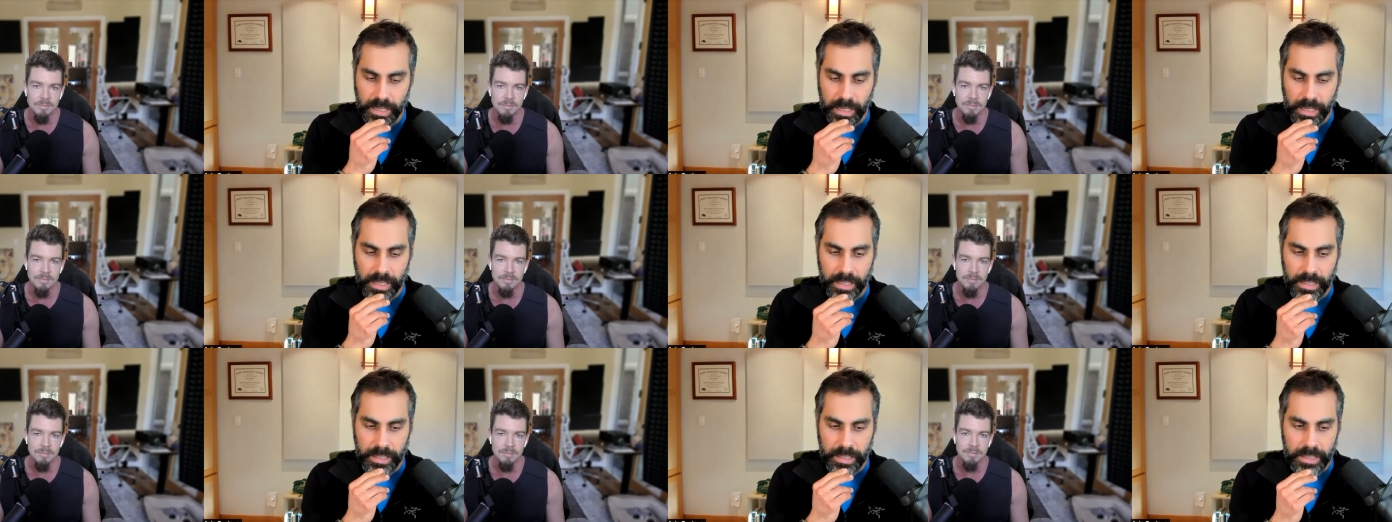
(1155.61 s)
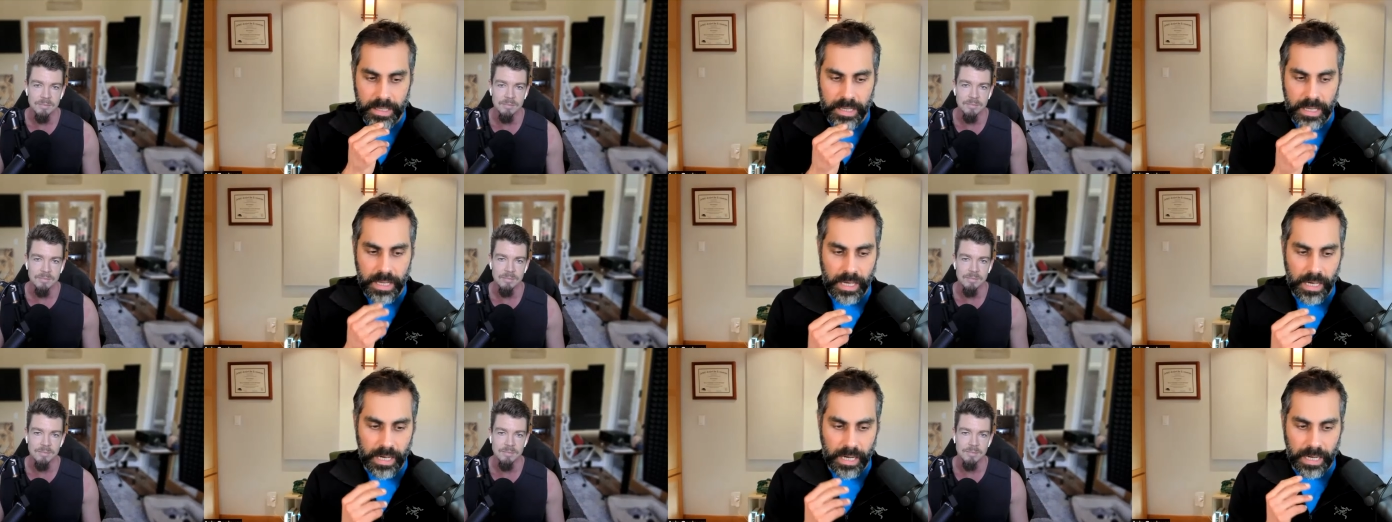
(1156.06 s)
Speaker 1: uh,
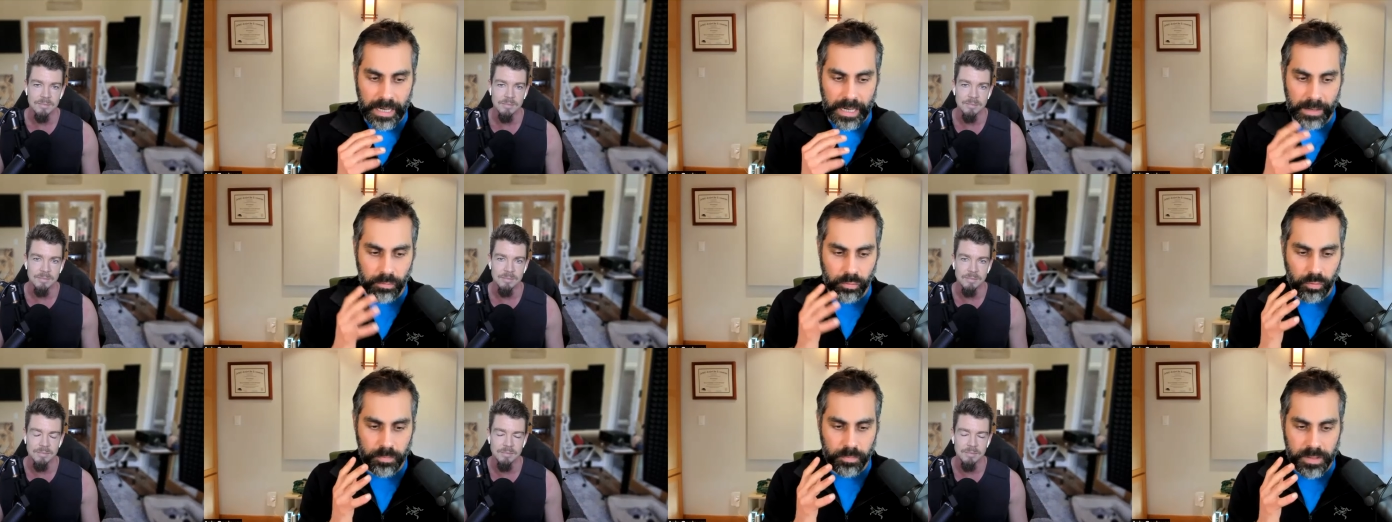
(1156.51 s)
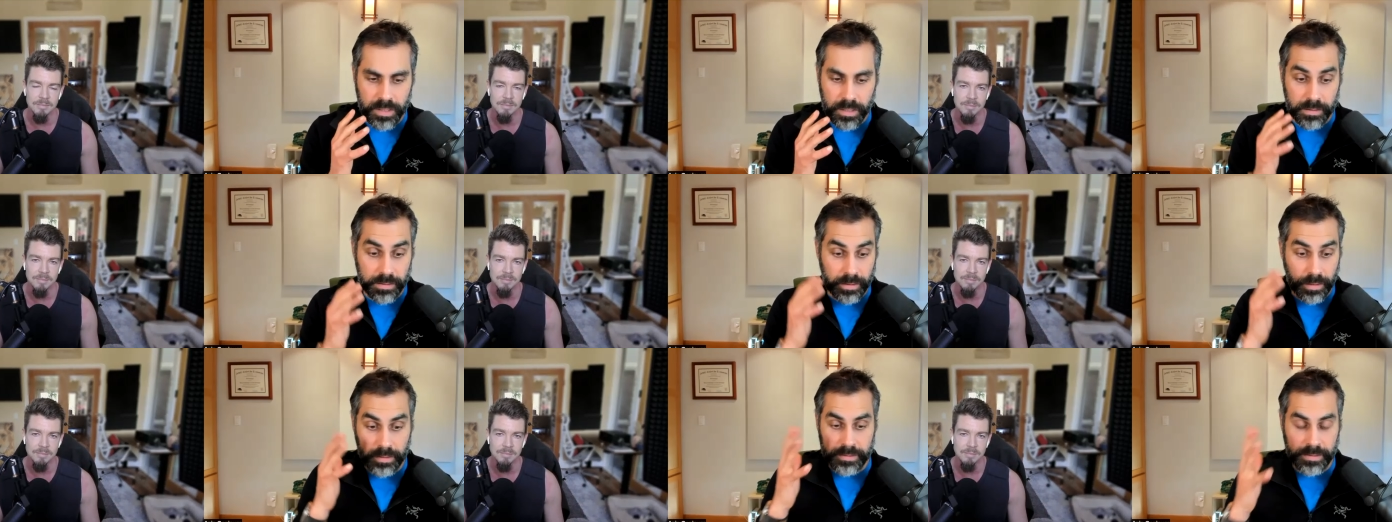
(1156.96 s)
I will be
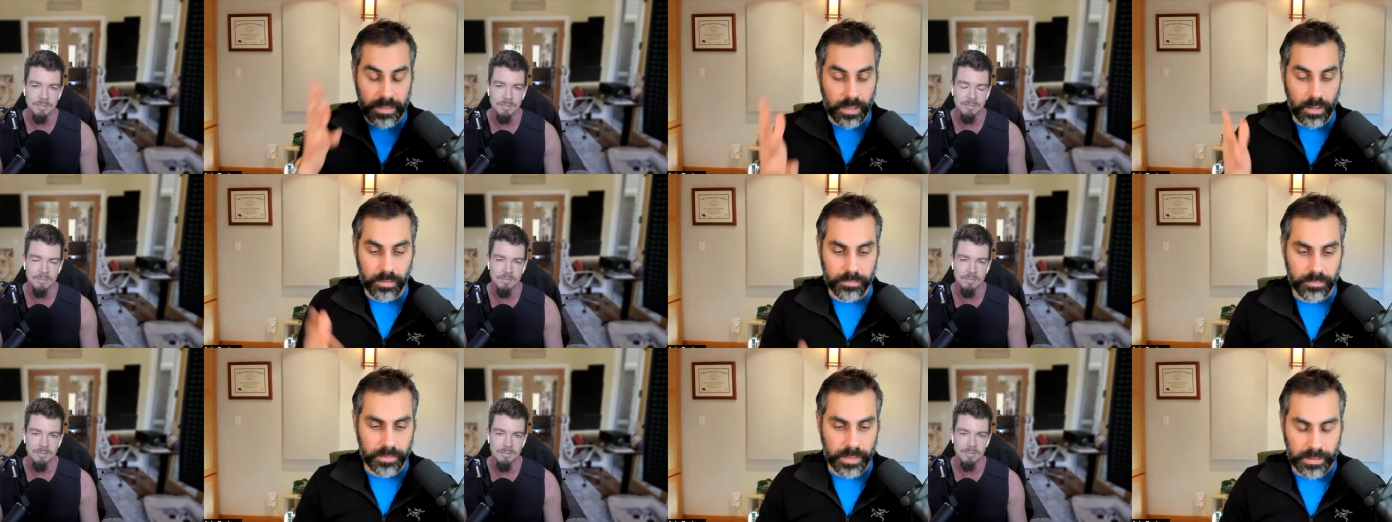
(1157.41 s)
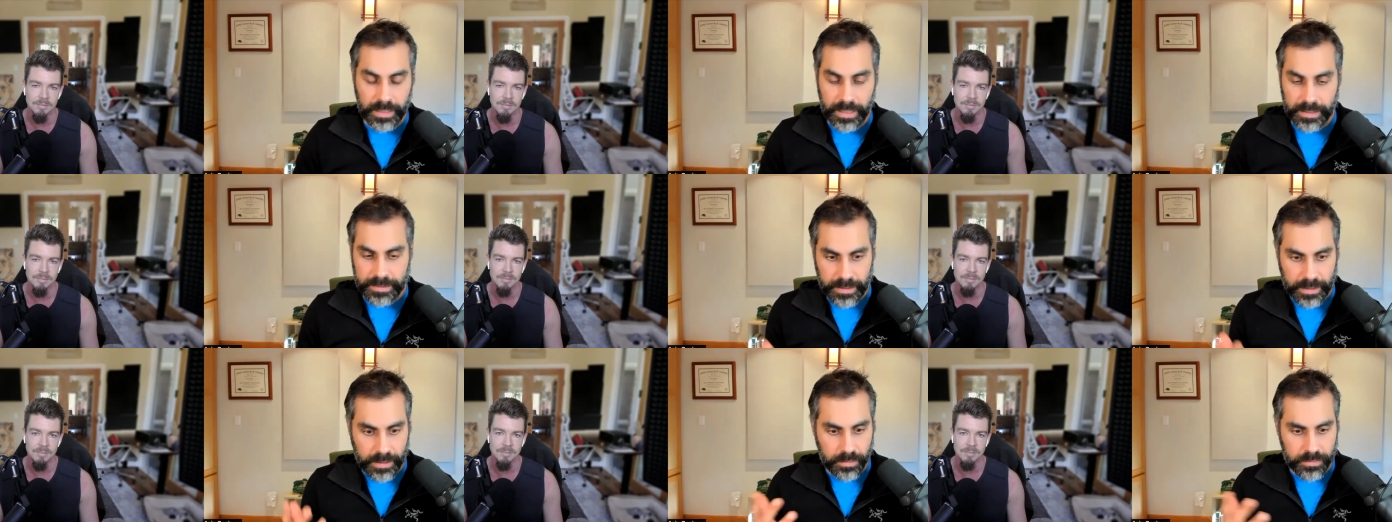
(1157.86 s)
let's say I'll like
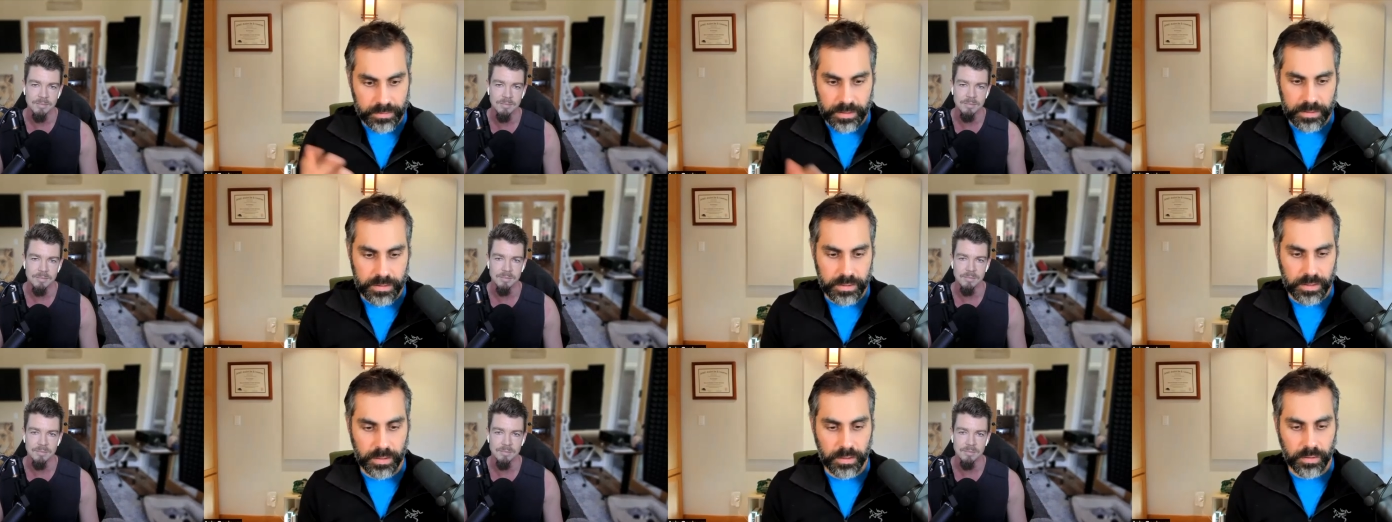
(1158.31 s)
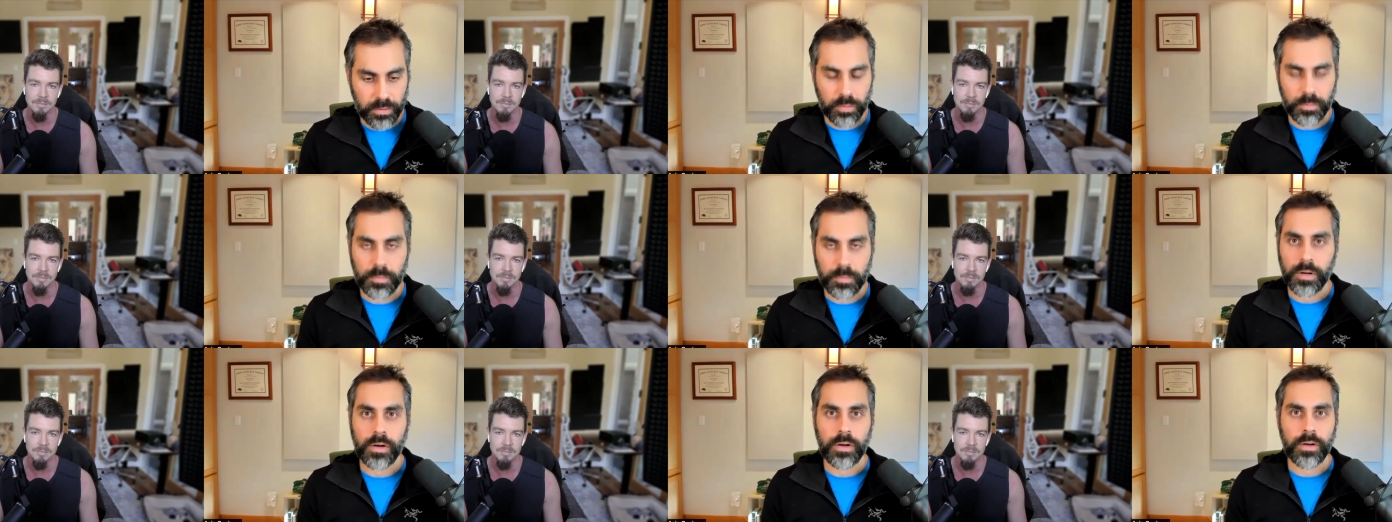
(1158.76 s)
last night I was teaching a group
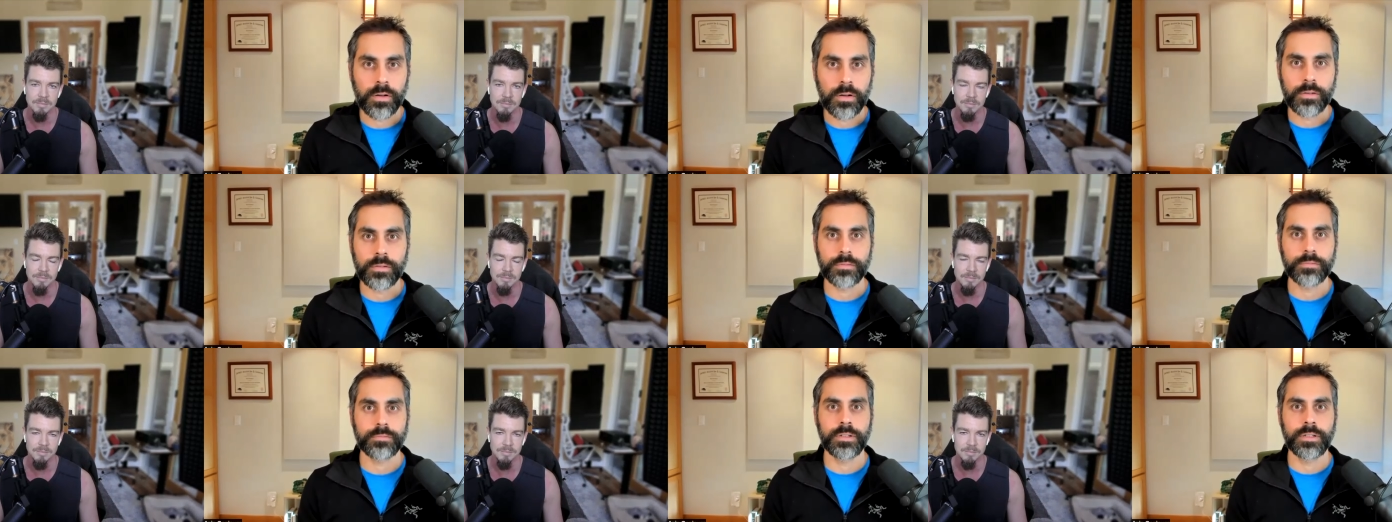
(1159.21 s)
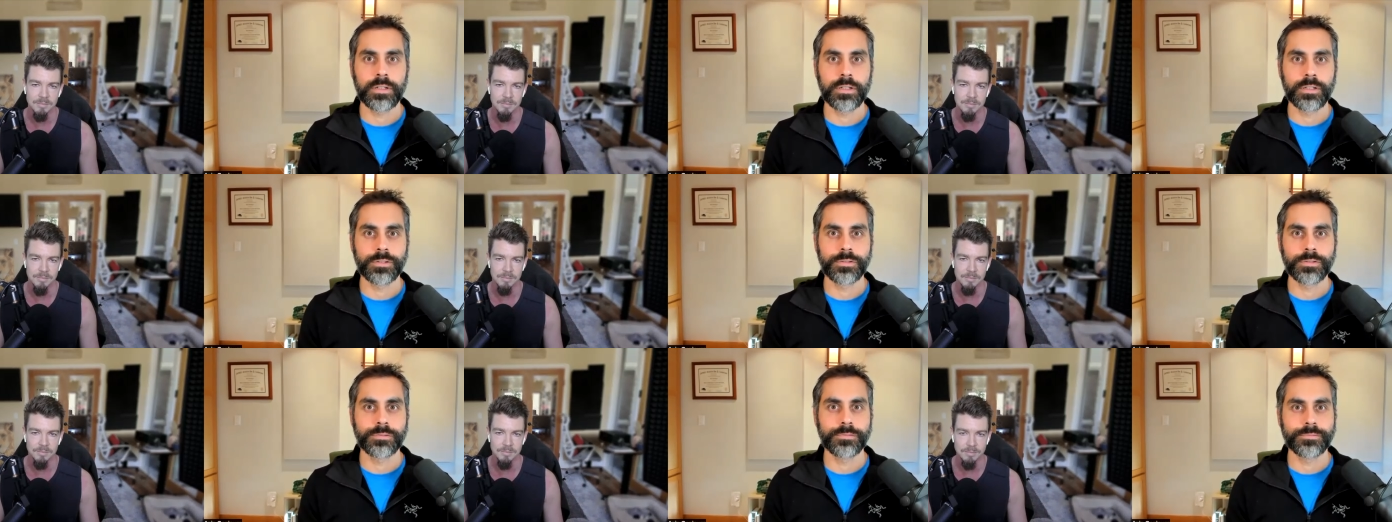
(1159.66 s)
call, you
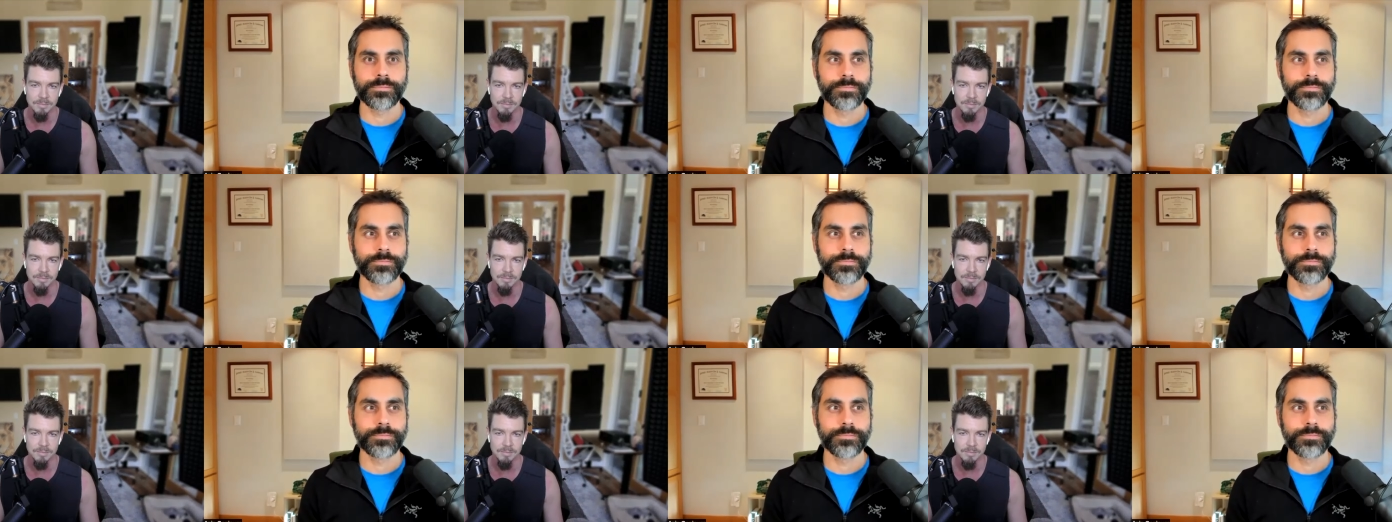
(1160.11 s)
know,